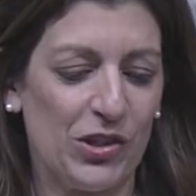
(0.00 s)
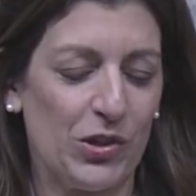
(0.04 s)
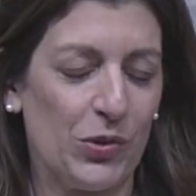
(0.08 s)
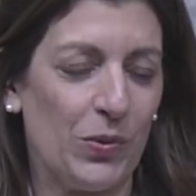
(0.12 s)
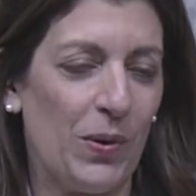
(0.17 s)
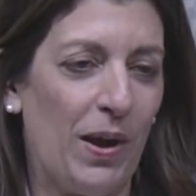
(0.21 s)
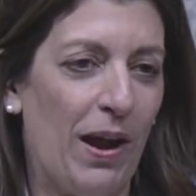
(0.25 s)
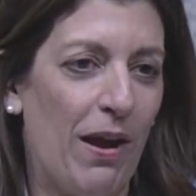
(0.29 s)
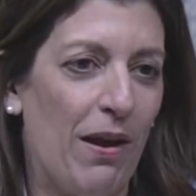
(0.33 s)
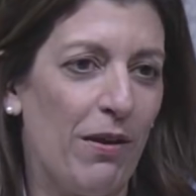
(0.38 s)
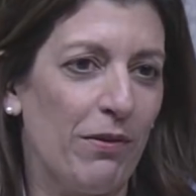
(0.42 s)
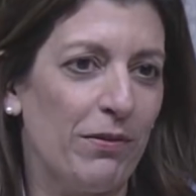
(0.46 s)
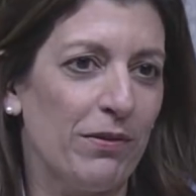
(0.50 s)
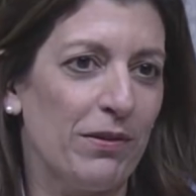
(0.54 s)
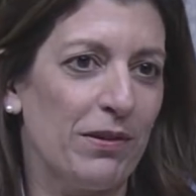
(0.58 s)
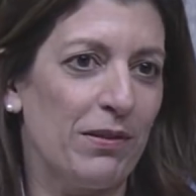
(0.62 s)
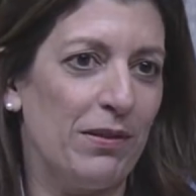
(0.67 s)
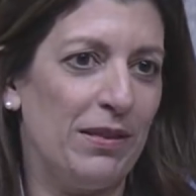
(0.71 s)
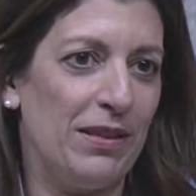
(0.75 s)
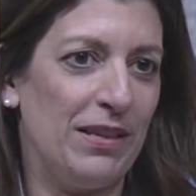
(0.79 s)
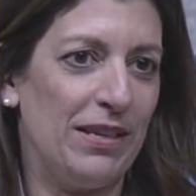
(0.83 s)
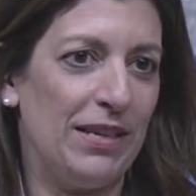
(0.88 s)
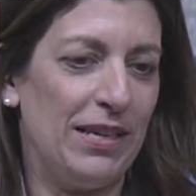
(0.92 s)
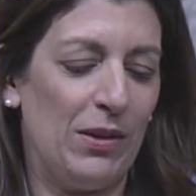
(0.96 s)

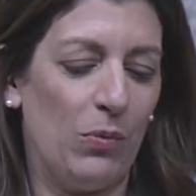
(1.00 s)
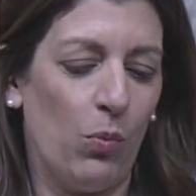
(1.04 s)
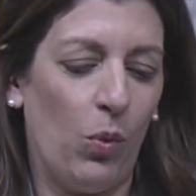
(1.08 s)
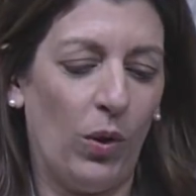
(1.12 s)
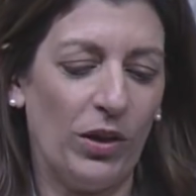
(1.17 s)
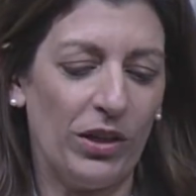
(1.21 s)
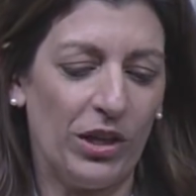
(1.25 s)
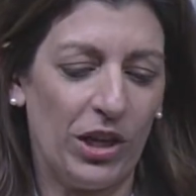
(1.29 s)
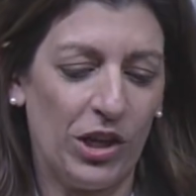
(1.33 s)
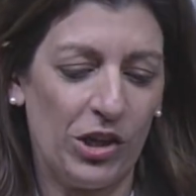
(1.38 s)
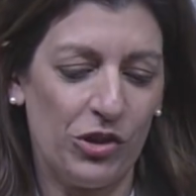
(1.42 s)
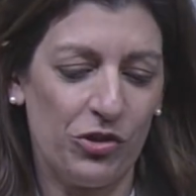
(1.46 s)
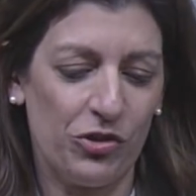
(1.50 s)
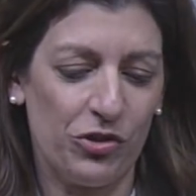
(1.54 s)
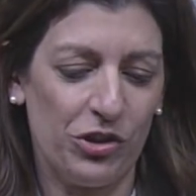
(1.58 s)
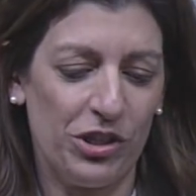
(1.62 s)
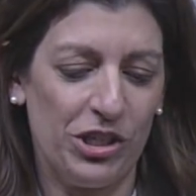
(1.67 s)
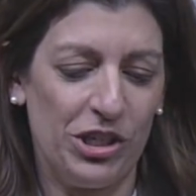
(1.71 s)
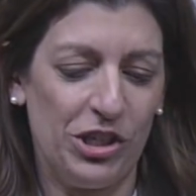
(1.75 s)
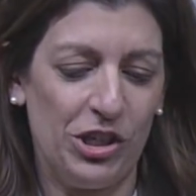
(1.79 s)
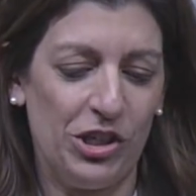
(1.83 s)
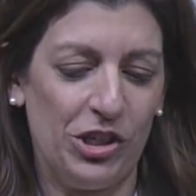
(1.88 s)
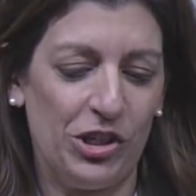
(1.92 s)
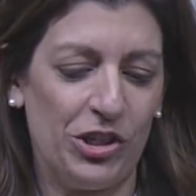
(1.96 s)
around the 100
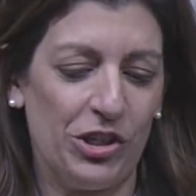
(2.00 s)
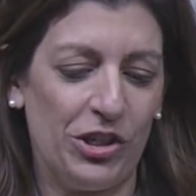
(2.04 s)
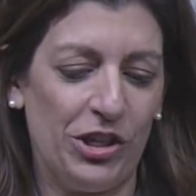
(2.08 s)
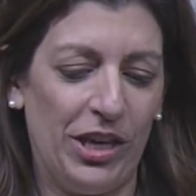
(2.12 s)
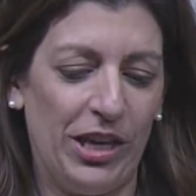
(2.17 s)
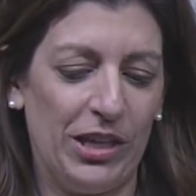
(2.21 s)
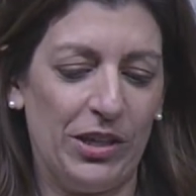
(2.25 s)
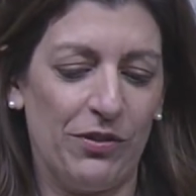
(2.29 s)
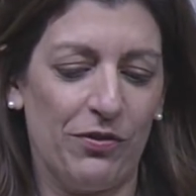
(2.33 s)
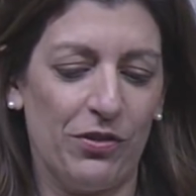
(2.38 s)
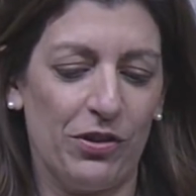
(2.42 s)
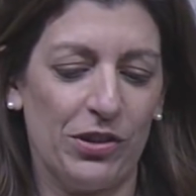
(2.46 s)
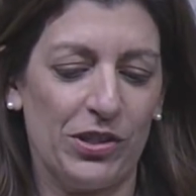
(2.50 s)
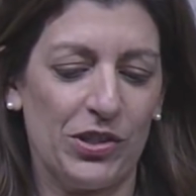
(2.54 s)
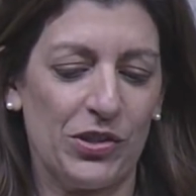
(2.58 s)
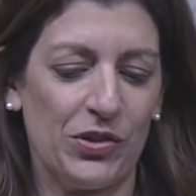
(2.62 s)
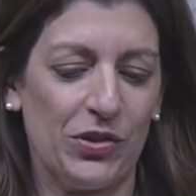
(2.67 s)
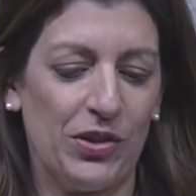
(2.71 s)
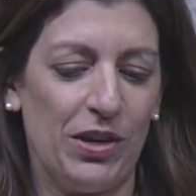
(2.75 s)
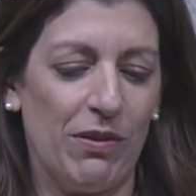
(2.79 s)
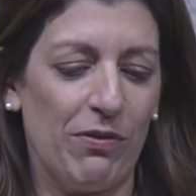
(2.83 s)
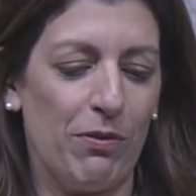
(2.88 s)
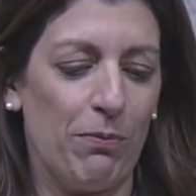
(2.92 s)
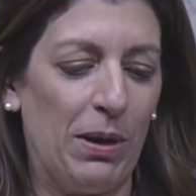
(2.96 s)
year
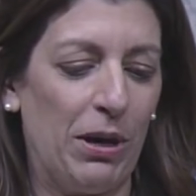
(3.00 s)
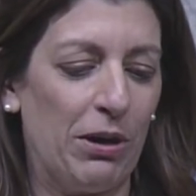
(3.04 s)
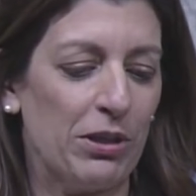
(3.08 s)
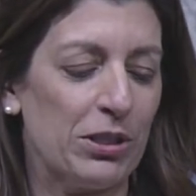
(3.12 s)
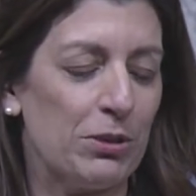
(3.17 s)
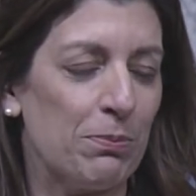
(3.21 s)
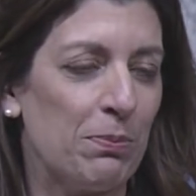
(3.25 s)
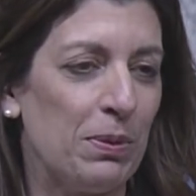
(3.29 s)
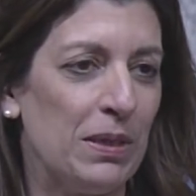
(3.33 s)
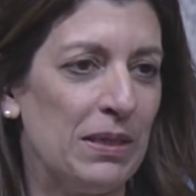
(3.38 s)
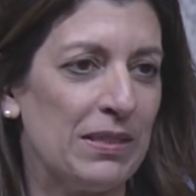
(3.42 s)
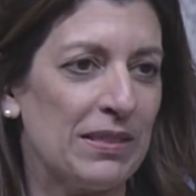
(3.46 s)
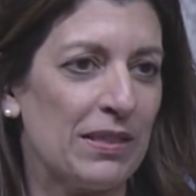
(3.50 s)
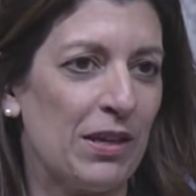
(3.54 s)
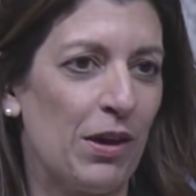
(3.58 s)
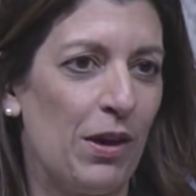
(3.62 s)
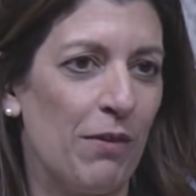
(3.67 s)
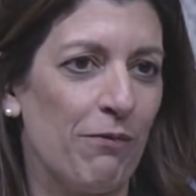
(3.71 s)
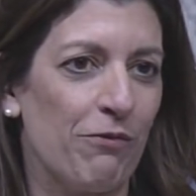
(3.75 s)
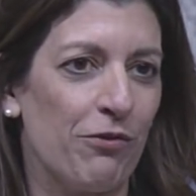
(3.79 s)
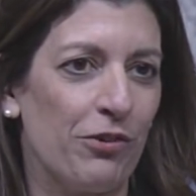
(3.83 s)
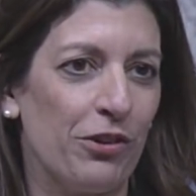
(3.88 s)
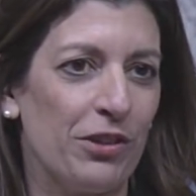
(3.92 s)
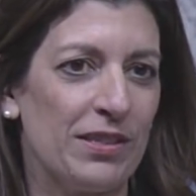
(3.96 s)
anniversary of the Paris Peace
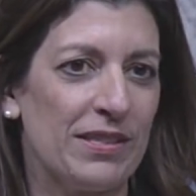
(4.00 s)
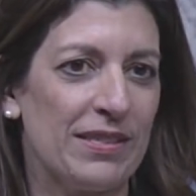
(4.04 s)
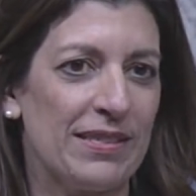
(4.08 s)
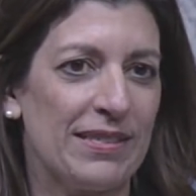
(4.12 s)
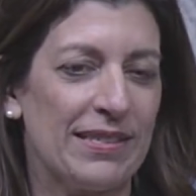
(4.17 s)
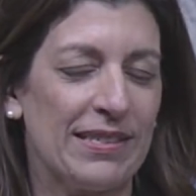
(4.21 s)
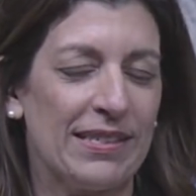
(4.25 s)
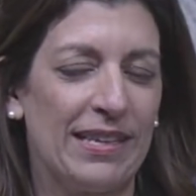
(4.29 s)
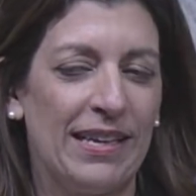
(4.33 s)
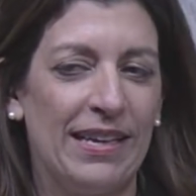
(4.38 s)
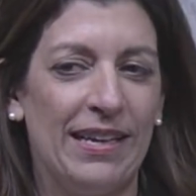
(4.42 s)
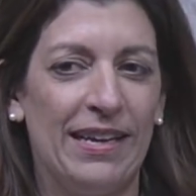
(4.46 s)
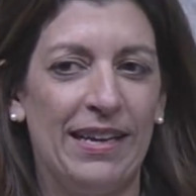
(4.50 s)
Conference